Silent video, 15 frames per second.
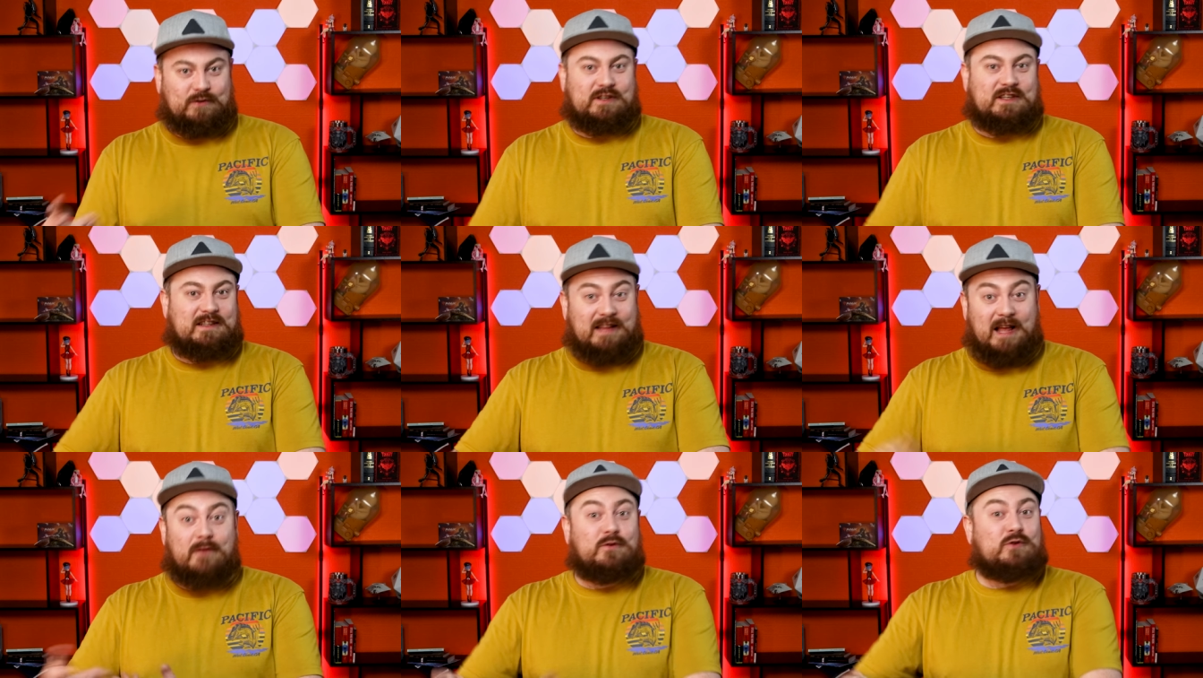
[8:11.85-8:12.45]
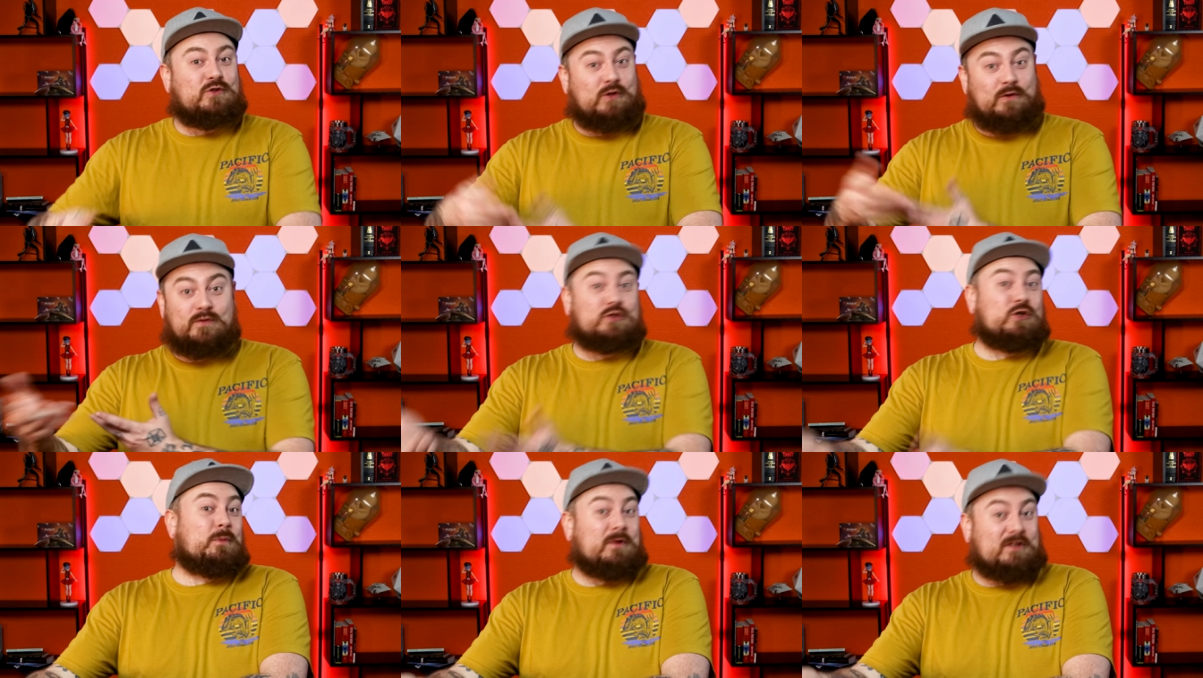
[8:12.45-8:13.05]
the levels of
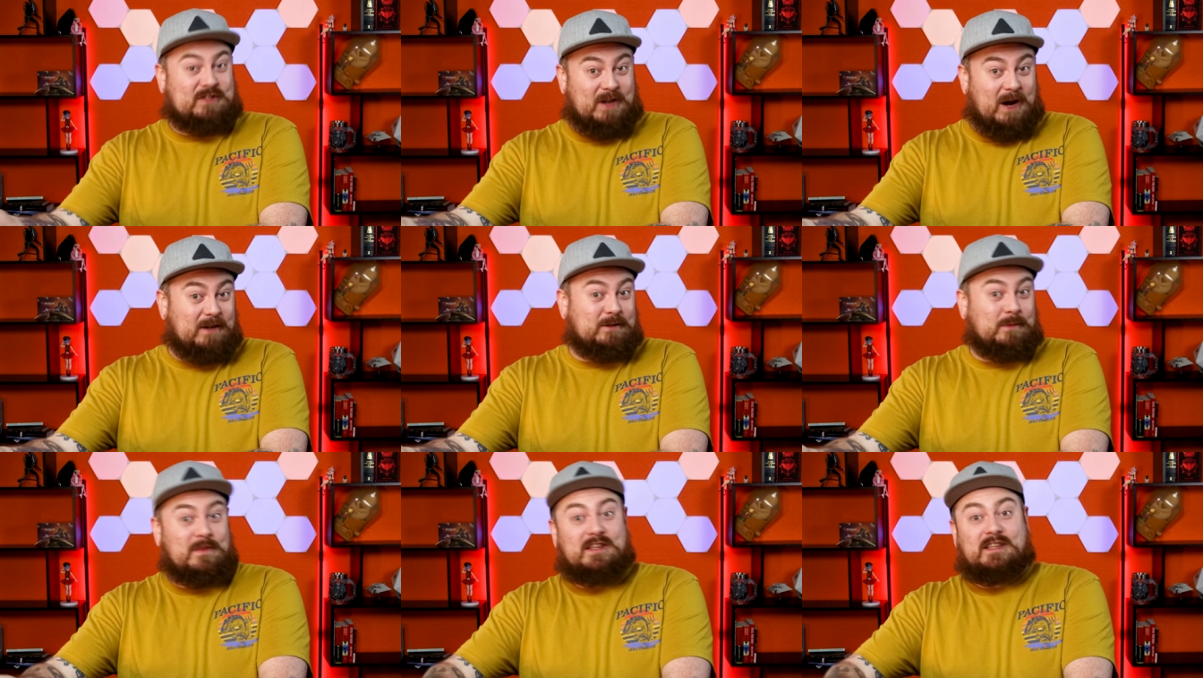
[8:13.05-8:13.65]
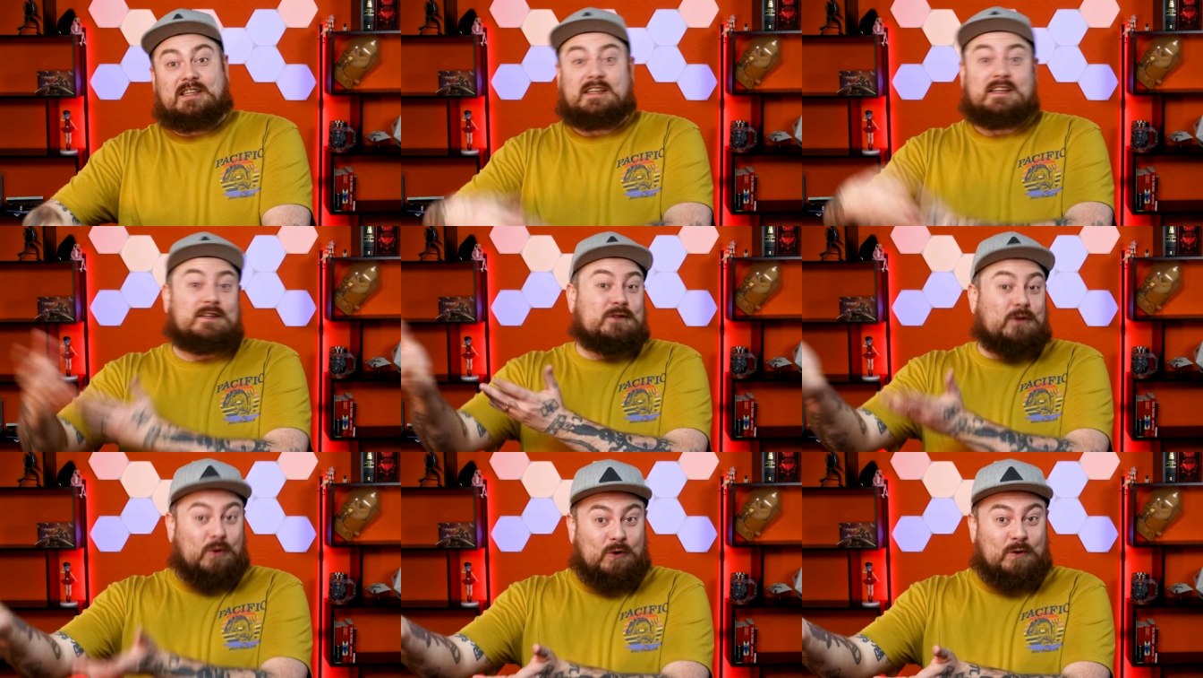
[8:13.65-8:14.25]
superstardom that he
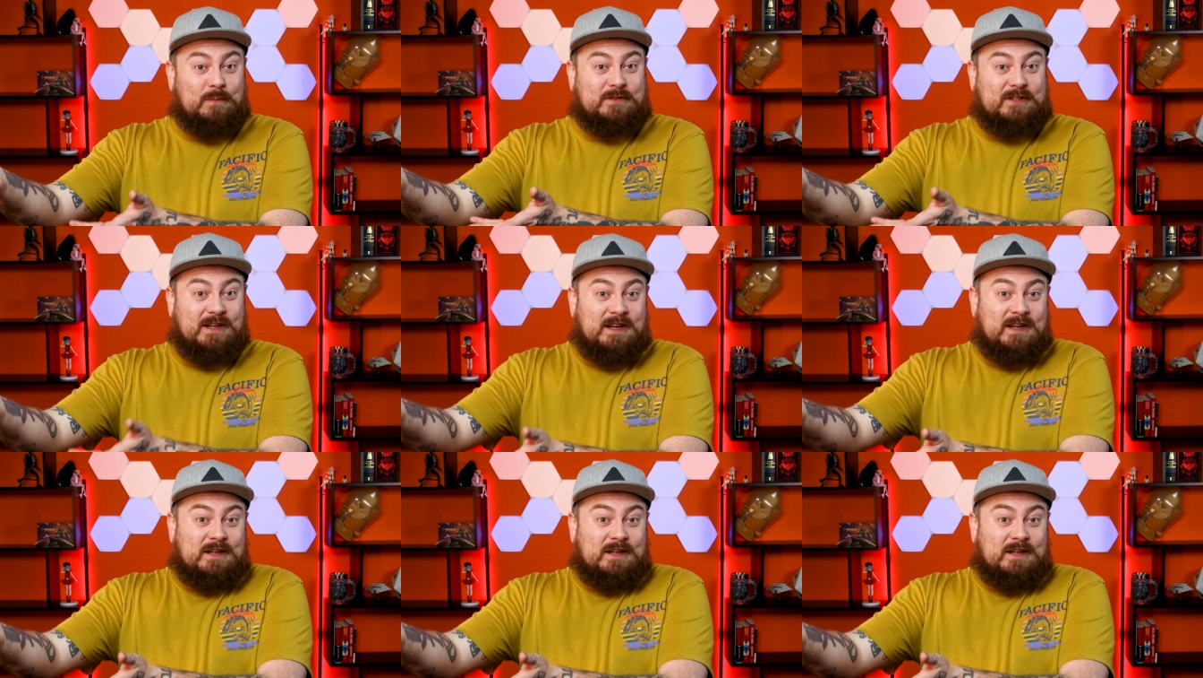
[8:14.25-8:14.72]
had hoped,